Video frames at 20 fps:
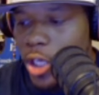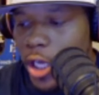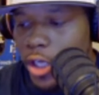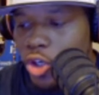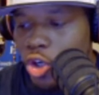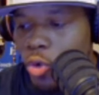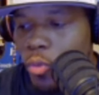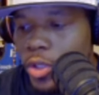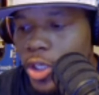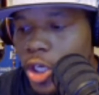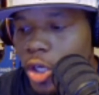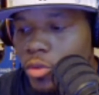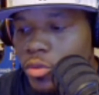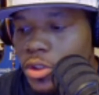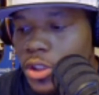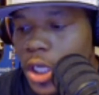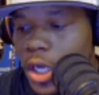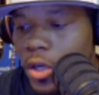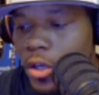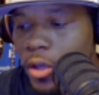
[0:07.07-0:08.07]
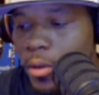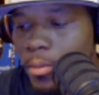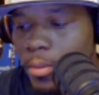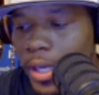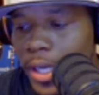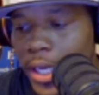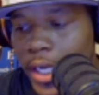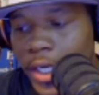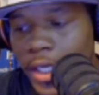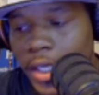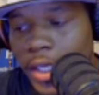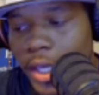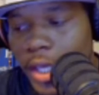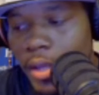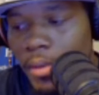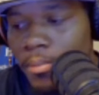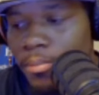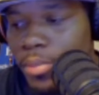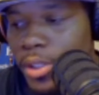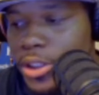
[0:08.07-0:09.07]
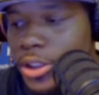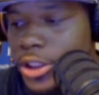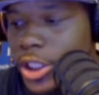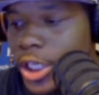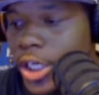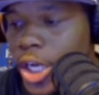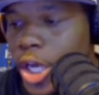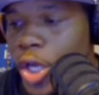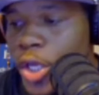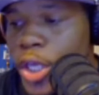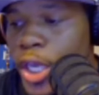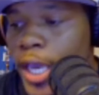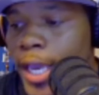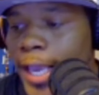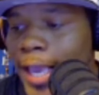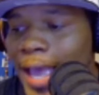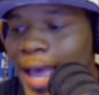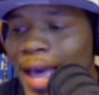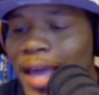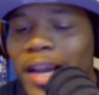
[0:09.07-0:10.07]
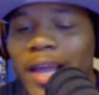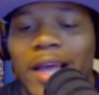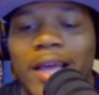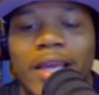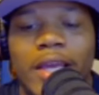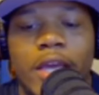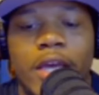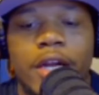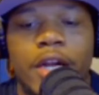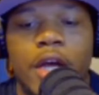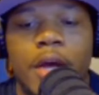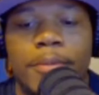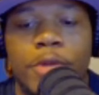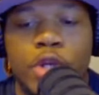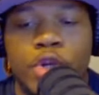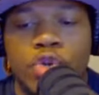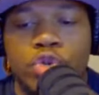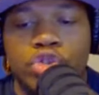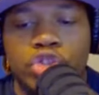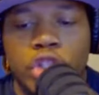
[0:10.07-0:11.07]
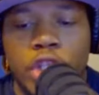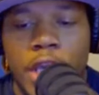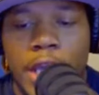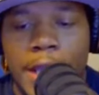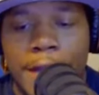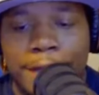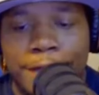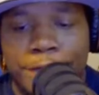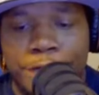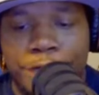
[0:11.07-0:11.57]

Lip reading: Y'all know we're going to talk about it, but you know you got to hear the music